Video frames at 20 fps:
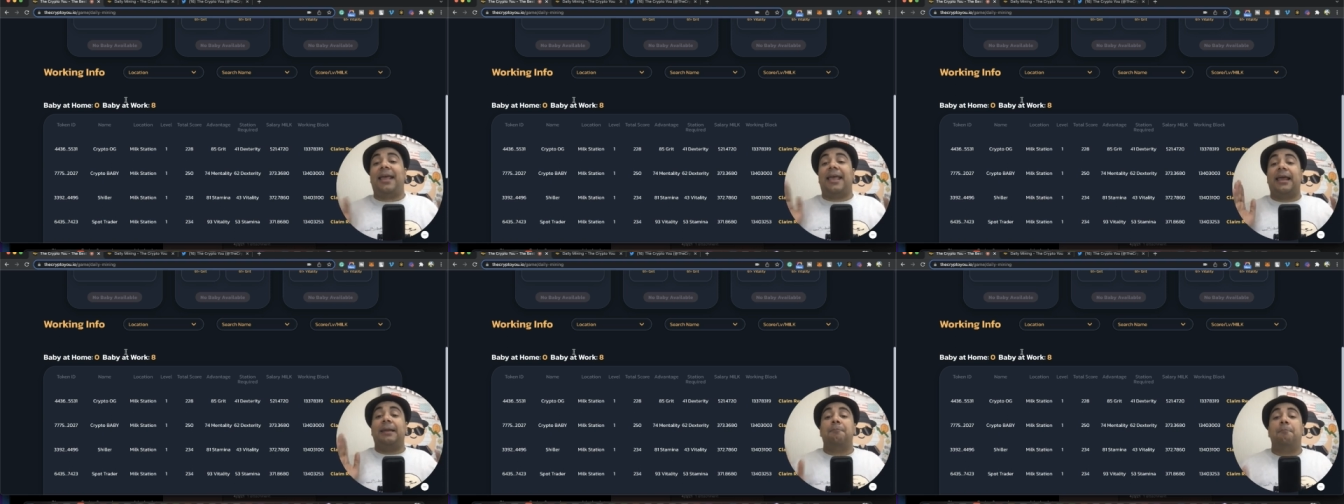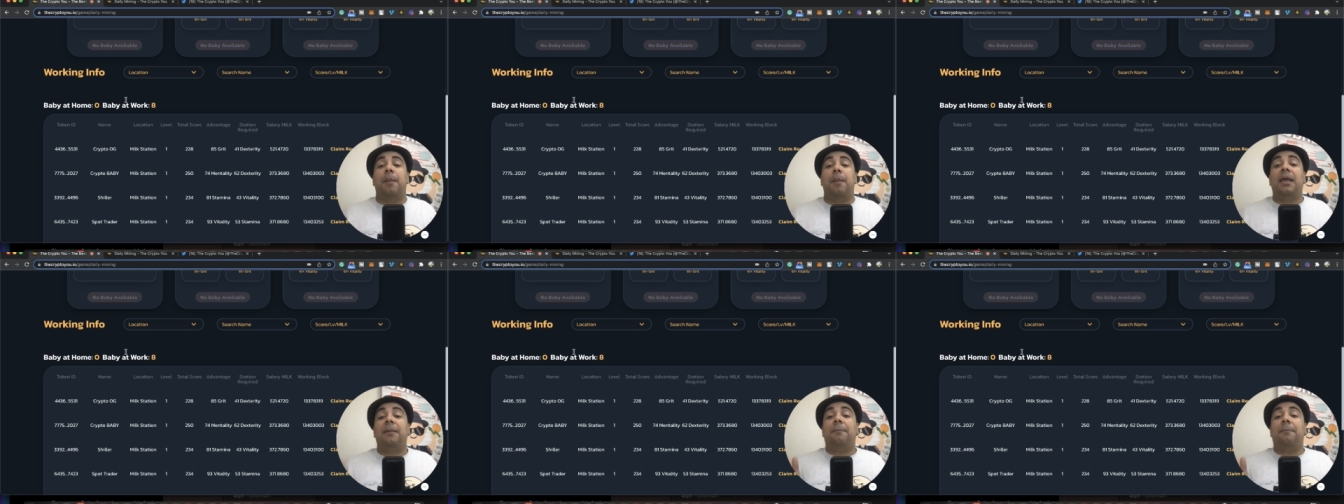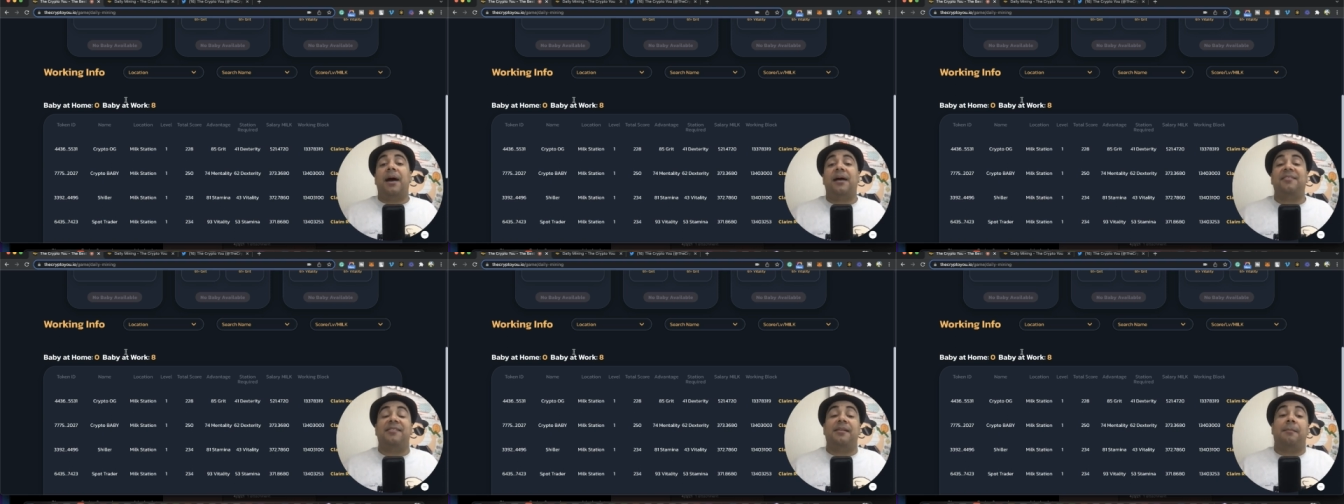I can
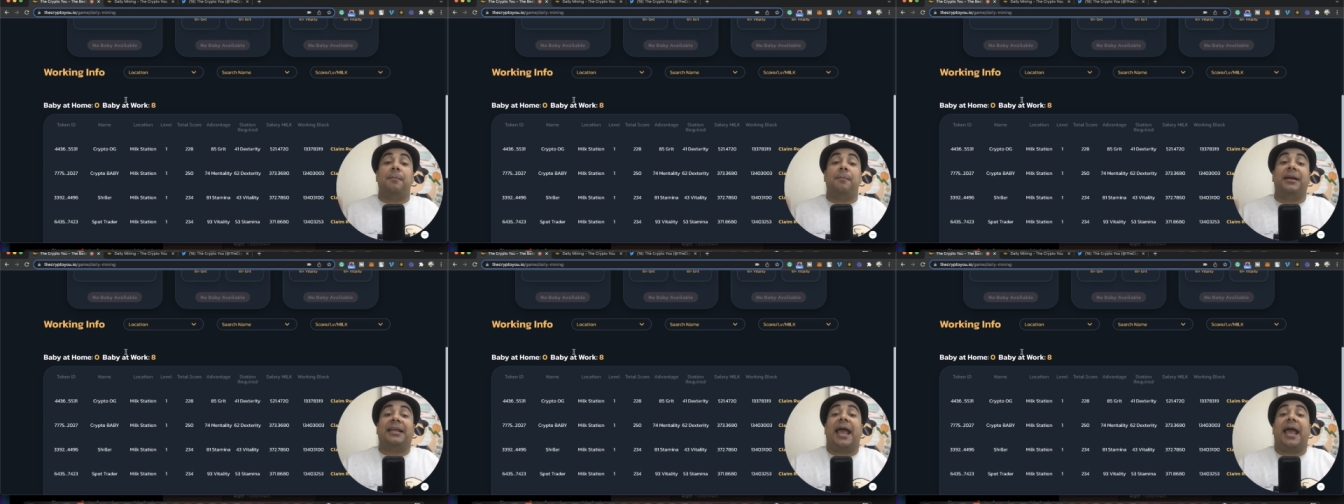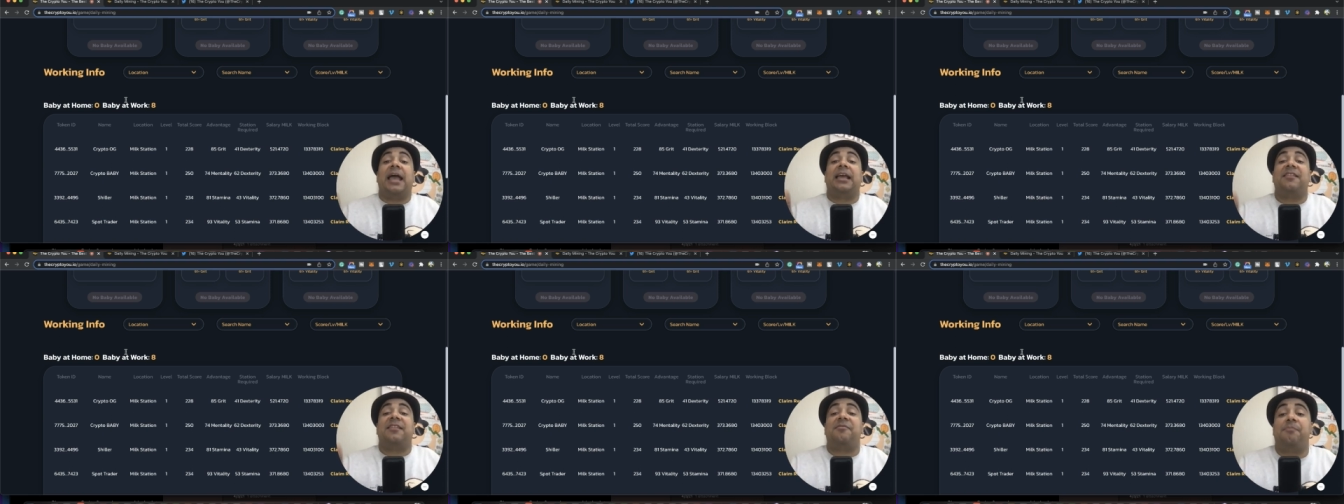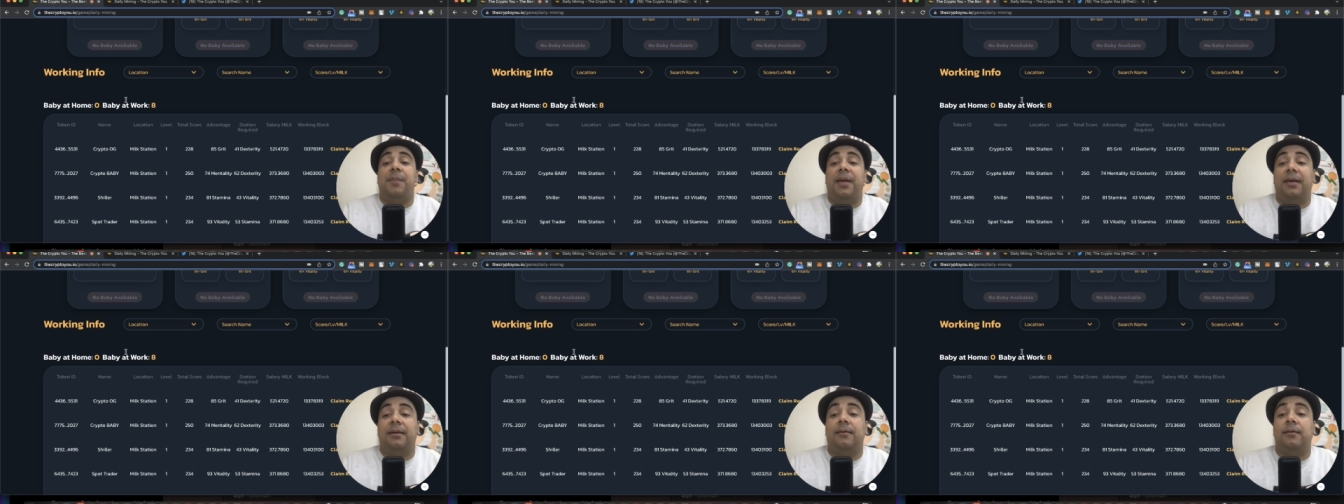bypass the money I
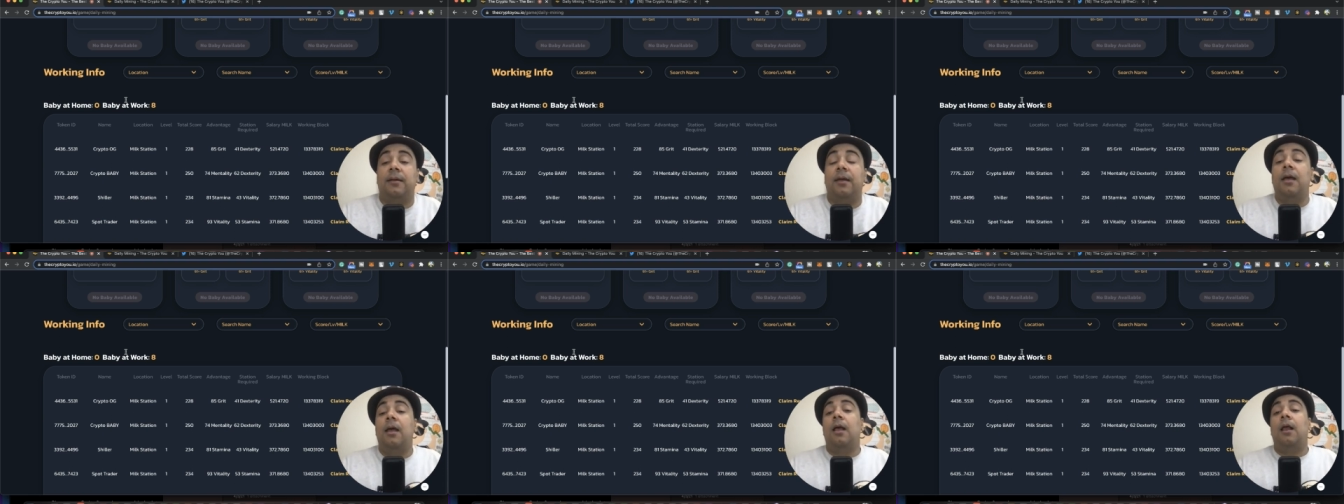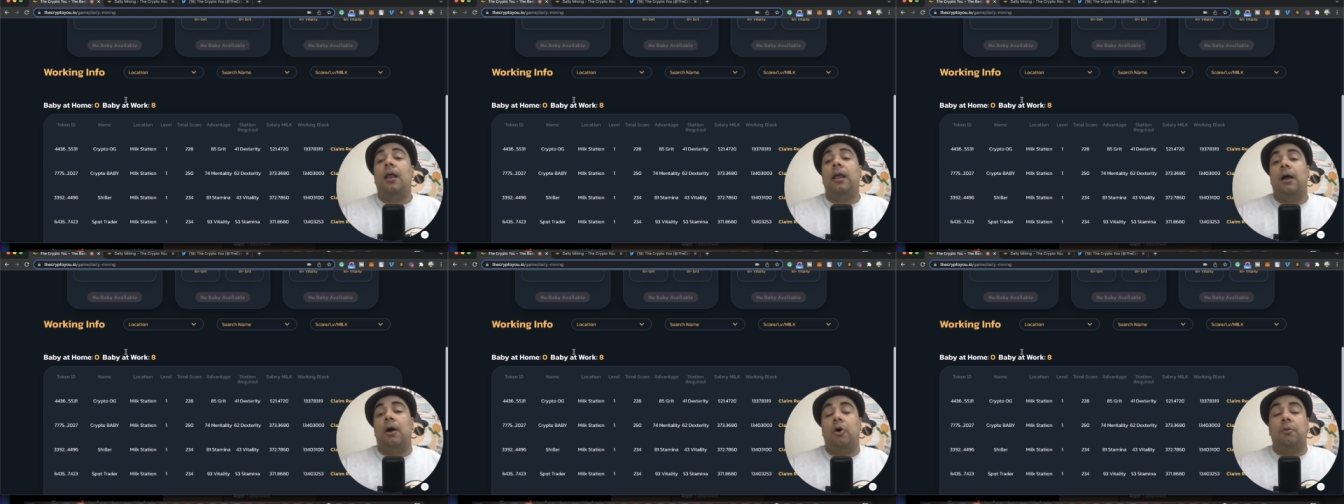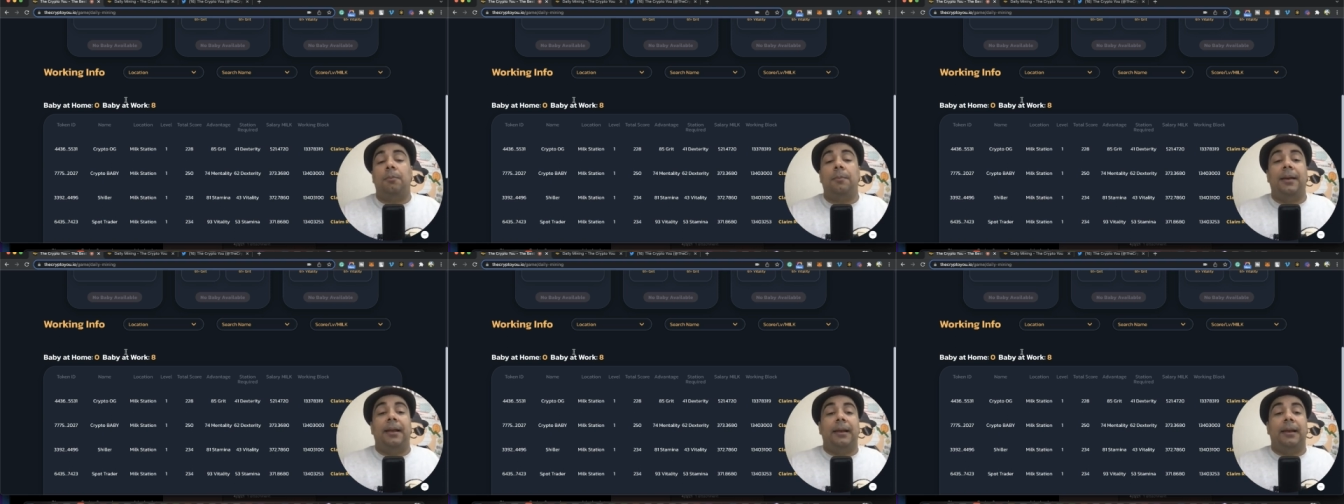spend
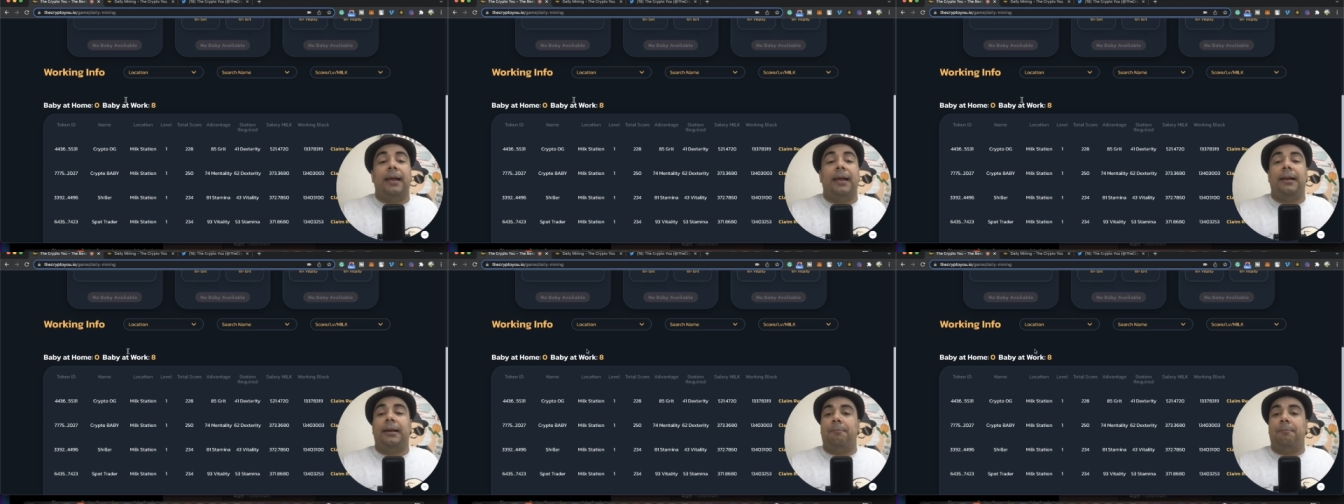on my,